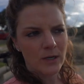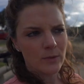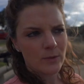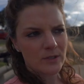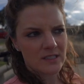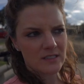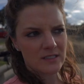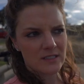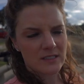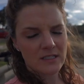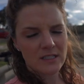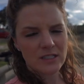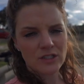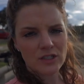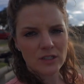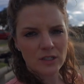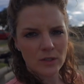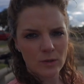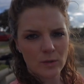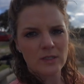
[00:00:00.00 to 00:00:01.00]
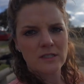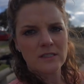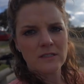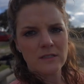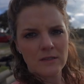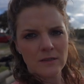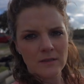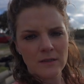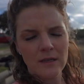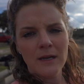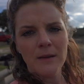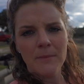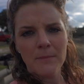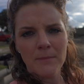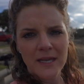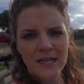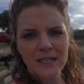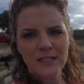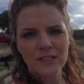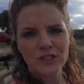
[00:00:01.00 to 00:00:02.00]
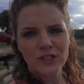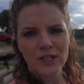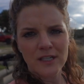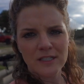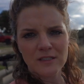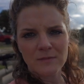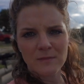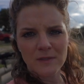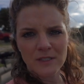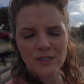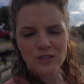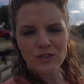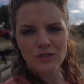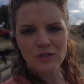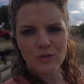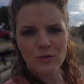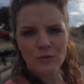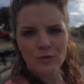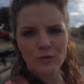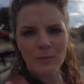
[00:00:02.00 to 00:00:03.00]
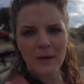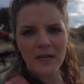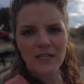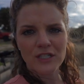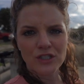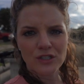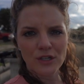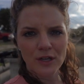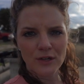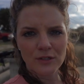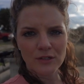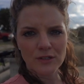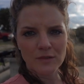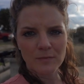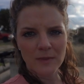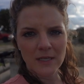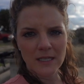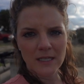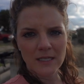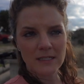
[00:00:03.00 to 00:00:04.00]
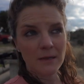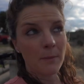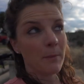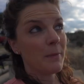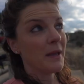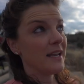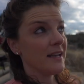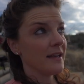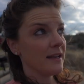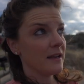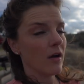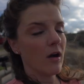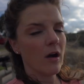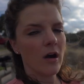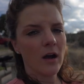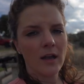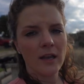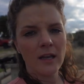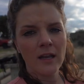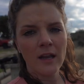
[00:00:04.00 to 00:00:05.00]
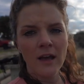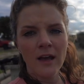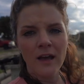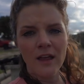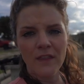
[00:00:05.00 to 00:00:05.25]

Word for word: which is essentially going to make adjustments to my shutter speed depending on